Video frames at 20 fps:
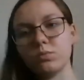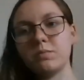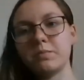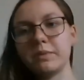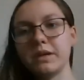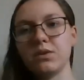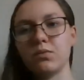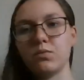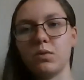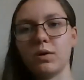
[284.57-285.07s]
would
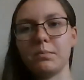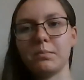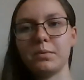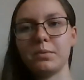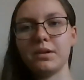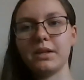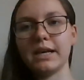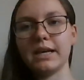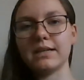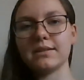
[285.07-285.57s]
be in one
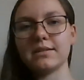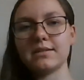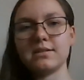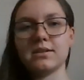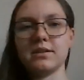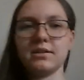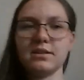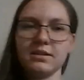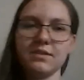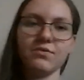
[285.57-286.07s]

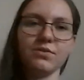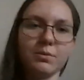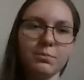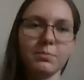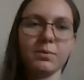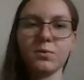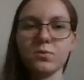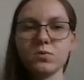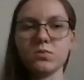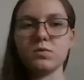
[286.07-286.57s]
place and
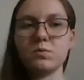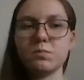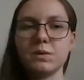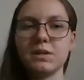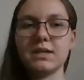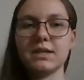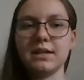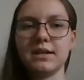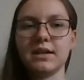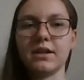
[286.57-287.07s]
different bones would
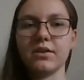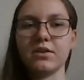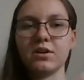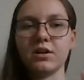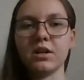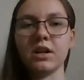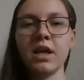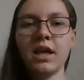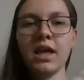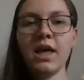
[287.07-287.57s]
be in
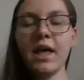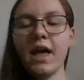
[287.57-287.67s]
another.